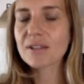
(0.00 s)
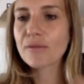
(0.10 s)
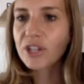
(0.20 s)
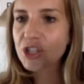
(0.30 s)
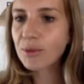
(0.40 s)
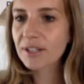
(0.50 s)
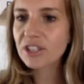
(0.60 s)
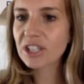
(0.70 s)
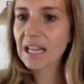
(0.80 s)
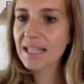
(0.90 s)
for each one of
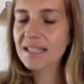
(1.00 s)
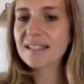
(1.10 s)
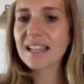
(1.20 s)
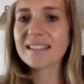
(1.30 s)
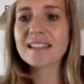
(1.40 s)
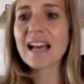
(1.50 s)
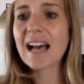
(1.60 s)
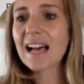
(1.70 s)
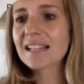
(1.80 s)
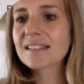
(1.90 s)
the clients and then
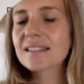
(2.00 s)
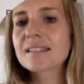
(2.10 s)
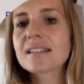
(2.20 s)
add